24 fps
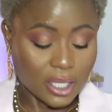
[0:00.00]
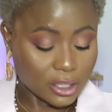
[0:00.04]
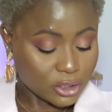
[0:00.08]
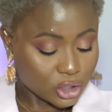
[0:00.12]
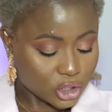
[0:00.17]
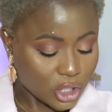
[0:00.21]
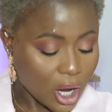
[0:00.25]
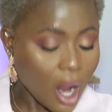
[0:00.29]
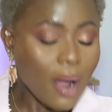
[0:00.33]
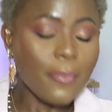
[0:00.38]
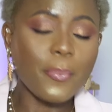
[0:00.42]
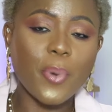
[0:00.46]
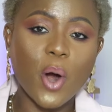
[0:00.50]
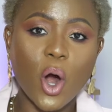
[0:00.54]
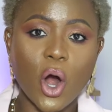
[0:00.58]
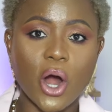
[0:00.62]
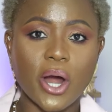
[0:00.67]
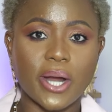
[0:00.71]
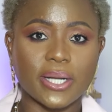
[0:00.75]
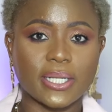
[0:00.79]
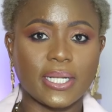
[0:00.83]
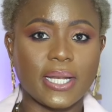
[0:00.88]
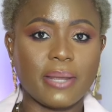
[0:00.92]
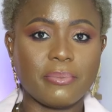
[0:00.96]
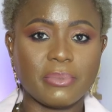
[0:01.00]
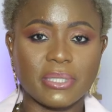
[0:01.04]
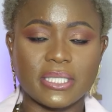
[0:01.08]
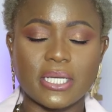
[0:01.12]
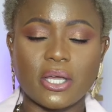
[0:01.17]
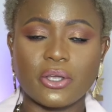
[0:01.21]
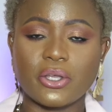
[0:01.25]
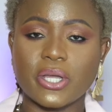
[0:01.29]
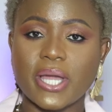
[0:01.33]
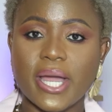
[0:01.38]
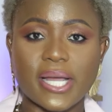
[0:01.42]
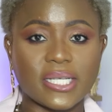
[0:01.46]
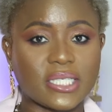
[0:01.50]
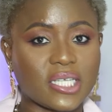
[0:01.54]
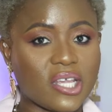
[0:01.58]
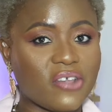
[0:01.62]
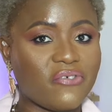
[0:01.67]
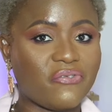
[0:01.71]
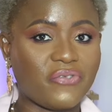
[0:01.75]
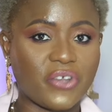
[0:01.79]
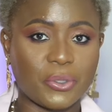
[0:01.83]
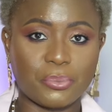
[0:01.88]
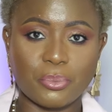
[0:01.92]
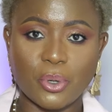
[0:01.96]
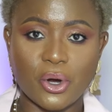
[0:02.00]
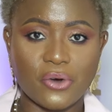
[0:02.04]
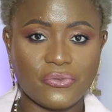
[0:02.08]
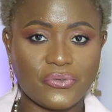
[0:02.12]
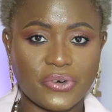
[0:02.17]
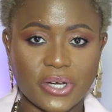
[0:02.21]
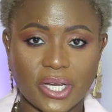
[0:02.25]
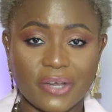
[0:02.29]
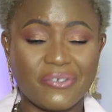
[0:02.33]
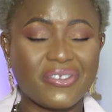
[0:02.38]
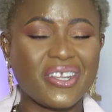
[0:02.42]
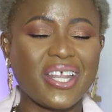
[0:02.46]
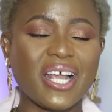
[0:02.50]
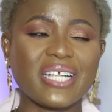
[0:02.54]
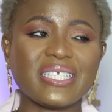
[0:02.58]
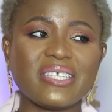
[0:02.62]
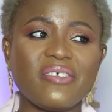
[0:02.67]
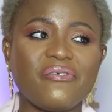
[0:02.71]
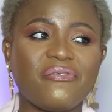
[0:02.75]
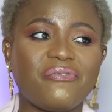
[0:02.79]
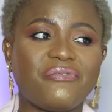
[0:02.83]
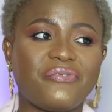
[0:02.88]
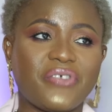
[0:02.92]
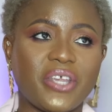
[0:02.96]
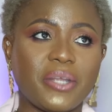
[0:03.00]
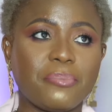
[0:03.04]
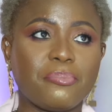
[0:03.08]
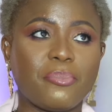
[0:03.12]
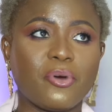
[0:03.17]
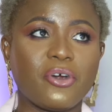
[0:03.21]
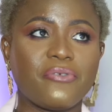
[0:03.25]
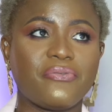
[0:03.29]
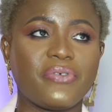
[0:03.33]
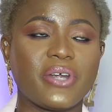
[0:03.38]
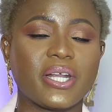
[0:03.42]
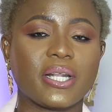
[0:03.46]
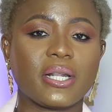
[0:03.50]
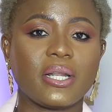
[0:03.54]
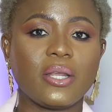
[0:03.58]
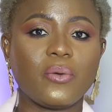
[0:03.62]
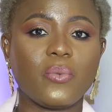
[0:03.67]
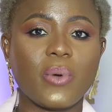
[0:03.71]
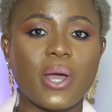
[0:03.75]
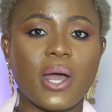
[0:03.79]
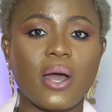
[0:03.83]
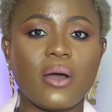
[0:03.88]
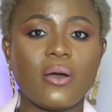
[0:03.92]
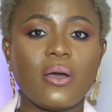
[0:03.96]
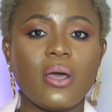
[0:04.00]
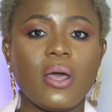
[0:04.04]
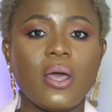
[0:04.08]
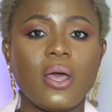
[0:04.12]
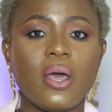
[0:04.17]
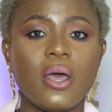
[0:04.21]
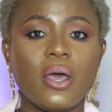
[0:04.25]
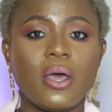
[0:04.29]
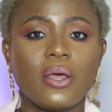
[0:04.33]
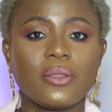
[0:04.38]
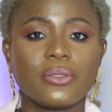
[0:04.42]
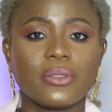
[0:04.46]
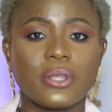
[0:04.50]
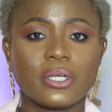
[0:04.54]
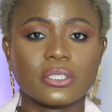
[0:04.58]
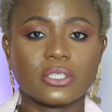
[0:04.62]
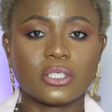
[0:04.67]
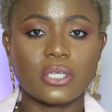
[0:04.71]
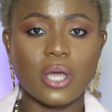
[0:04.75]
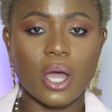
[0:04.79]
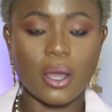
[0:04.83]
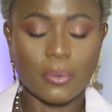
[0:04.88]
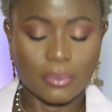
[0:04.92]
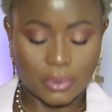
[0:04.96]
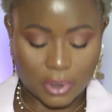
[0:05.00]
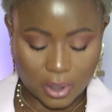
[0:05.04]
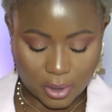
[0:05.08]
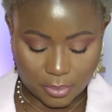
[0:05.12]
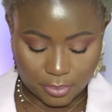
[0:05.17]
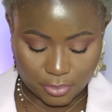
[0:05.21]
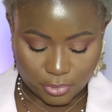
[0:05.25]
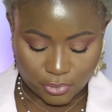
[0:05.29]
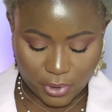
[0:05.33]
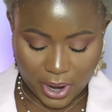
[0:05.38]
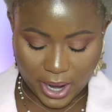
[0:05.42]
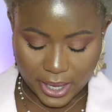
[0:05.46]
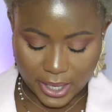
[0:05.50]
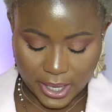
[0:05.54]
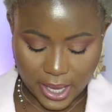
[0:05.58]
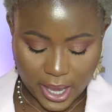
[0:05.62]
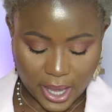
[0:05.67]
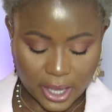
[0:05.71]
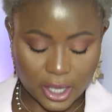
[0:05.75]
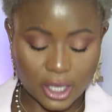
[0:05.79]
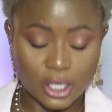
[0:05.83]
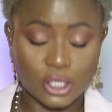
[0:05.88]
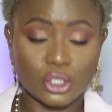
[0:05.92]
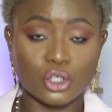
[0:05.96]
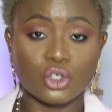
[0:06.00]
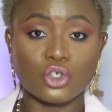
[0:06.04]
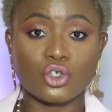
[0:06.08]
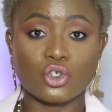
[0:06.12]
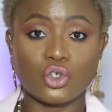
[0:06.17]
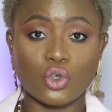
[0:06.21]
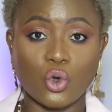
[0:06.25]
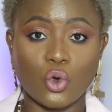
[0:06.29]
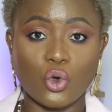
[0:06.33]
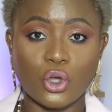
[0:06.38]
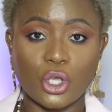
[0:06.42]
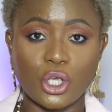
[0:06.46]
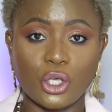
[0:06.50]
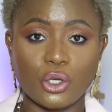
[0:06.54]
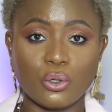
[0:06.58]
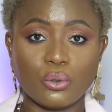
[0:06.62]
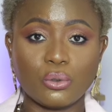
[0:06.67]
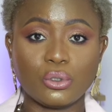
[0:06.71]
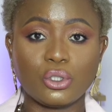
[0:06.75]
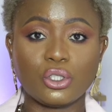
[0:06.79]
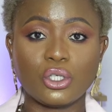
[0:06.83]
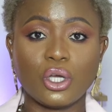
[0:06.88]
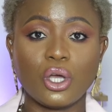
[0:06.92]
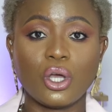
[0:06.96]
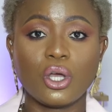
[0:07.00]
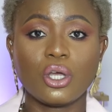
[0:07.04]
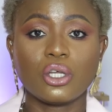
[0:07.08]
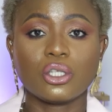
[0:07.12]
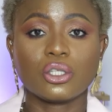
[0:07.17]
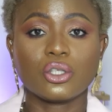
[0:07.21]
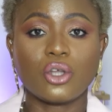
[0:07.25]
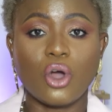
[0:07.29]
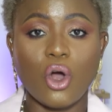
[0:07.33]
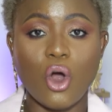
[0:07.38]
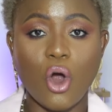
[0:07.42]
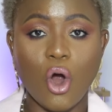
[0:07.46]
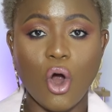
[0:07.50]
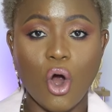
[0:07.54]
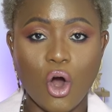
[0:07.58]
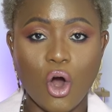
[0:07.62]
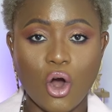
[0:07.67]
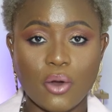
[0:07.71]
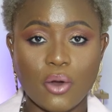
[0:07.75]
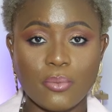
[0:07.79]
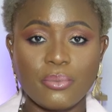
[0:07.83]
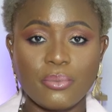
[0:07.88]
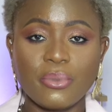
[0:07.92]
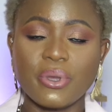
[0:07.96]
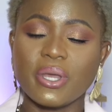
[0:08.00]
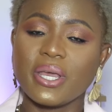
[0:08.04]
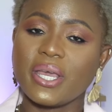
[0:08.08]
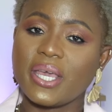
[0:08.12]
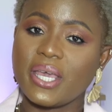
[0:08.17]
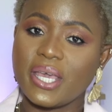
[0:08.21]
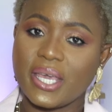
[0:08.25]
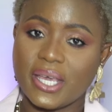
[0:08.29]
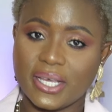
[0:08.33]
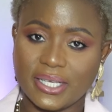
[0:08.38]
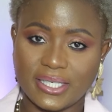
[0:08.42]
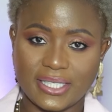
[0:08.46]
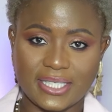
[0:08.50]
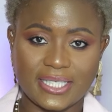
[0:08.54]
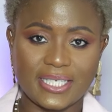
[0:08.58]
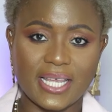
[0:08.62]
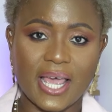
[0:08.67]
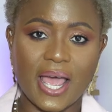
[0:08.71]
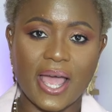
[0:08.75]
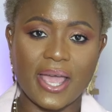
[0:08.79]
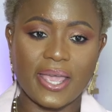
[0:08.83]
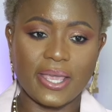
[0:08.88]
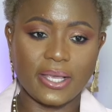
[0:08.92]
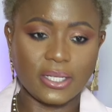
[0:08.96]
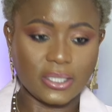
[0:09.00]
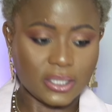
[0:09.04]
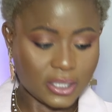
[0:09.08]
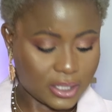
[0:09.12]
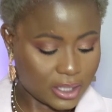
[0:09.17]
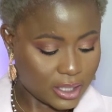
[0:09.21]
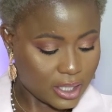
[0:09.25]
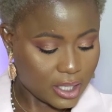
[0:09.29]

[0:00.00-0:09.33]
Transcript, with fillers: The top part, let me tell you guys, it fit perfect. It doesn't fit perfectly well. The top, the right here is so huge. The arm is tight.